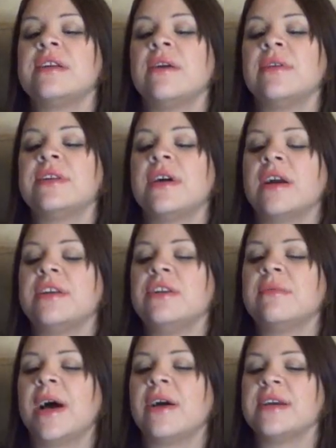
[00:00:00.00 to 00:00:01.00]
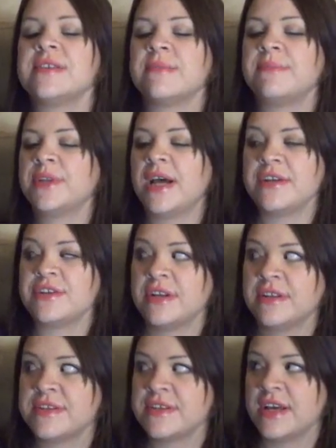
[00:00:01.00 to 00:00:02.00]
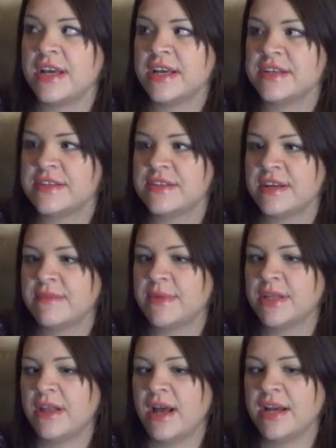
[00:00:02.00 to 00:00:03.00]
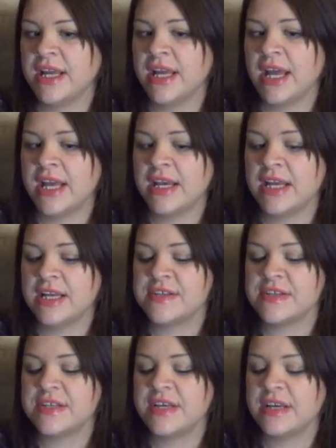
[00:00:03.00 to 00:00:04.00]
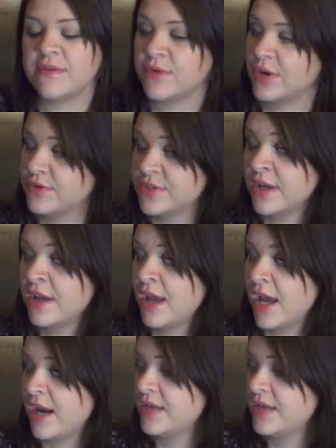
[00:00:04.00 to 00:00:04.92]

I want to talk to you about is a blush, and this is the Milani, and it is in Tea Rose. And I